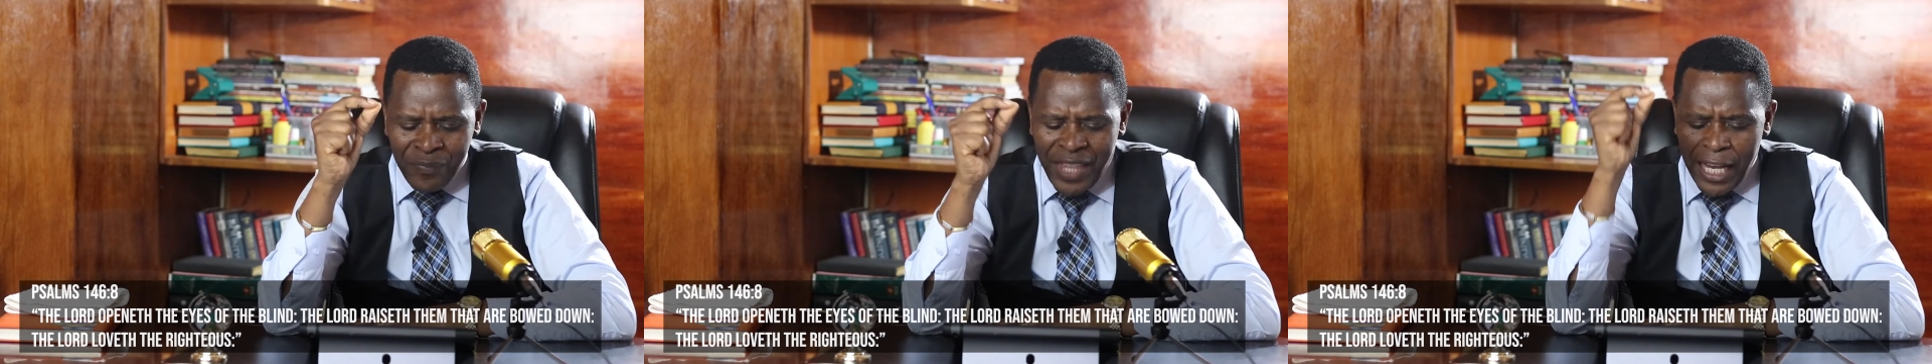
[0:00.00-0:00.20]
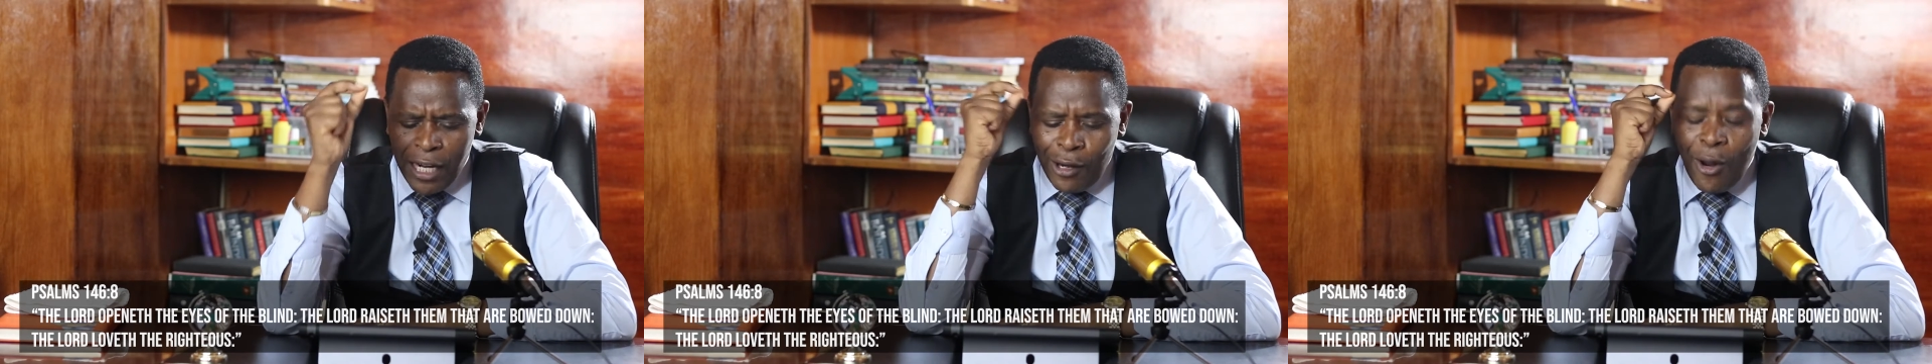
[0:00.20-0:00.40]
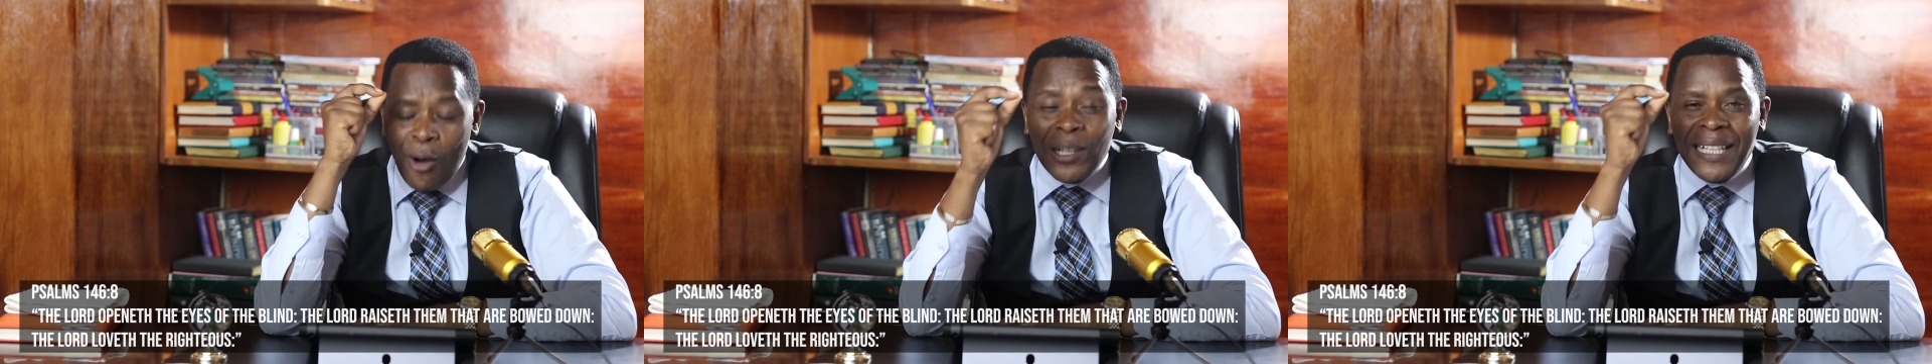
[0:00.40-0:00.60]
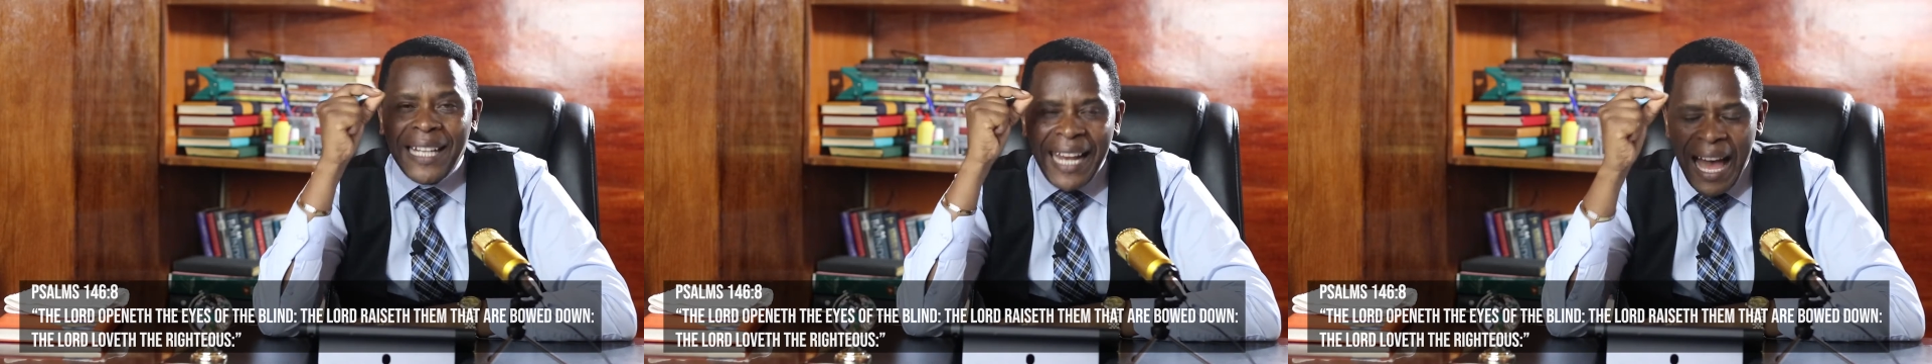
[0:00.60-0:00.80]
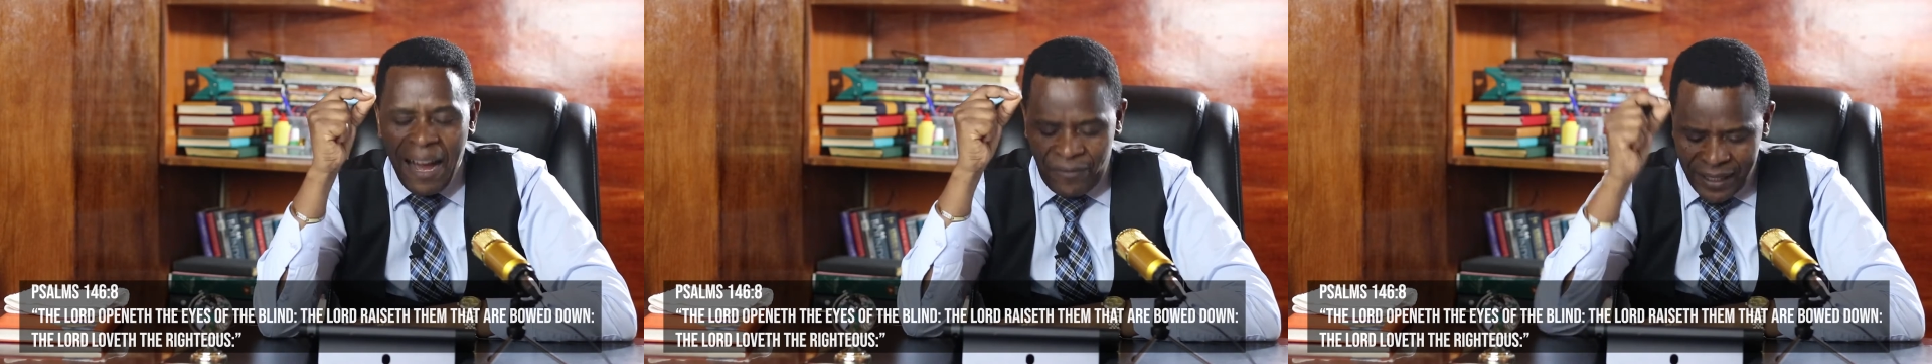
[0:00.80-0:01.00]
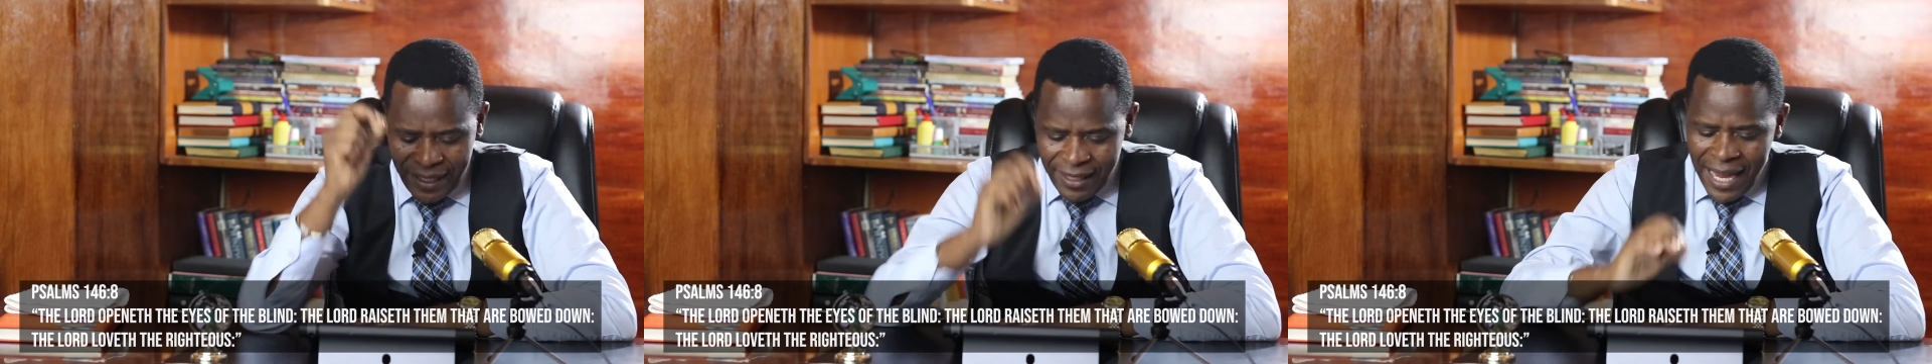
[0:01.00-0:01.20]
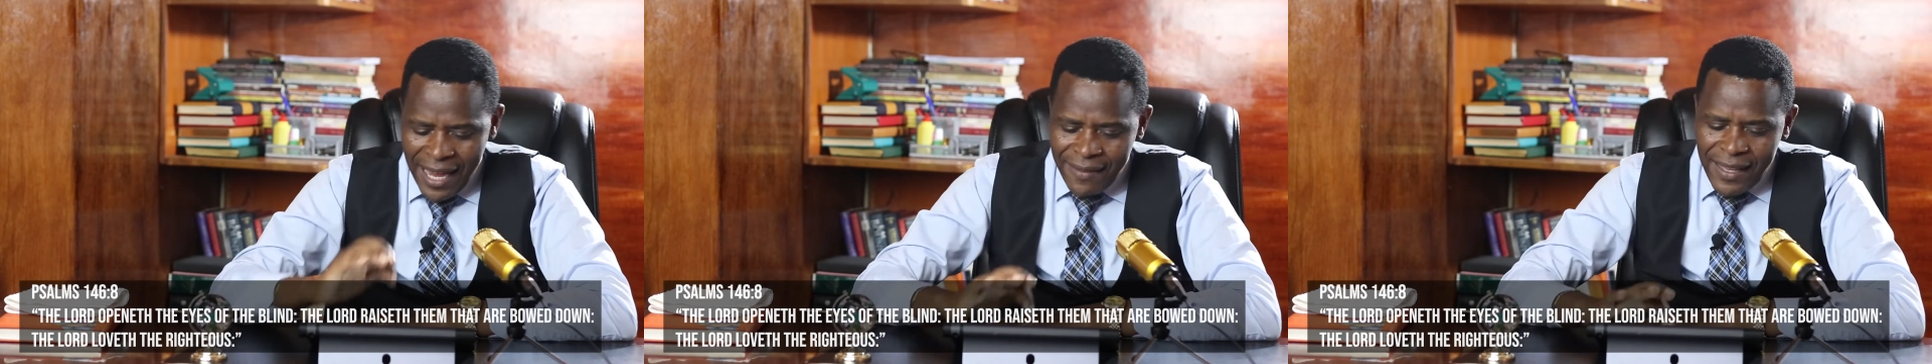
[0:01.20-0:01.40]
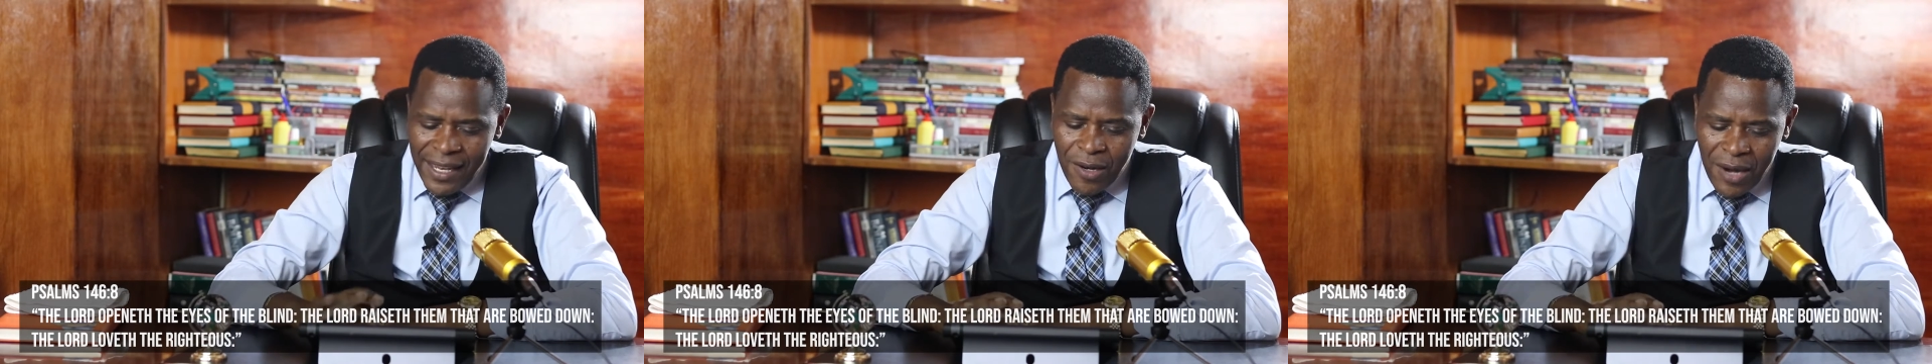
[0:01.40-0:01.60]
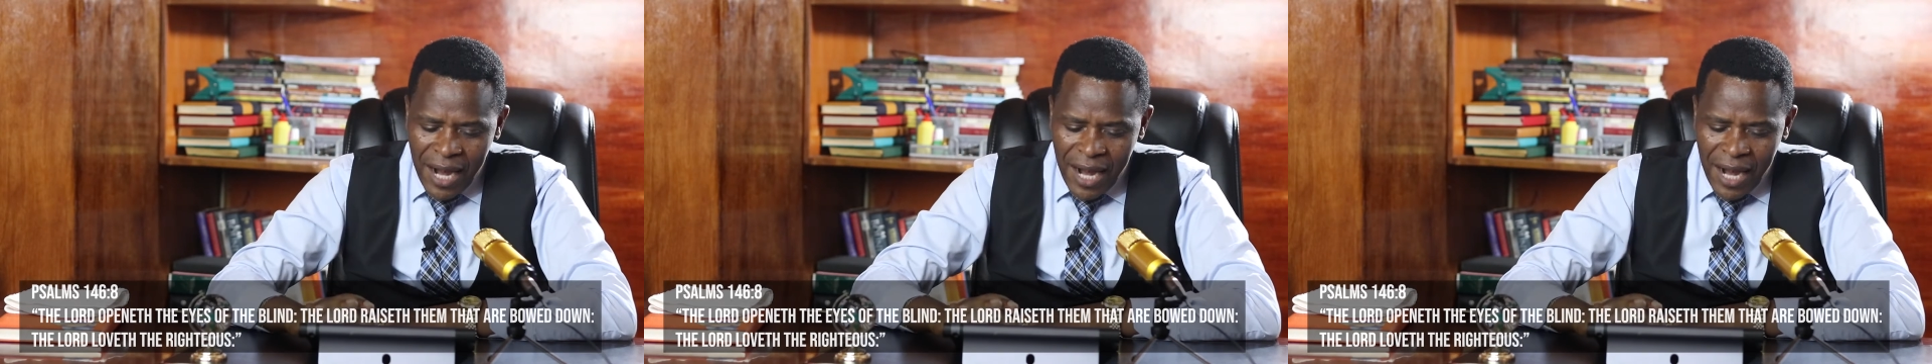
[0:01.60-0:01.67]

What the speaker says: The Lord loveth the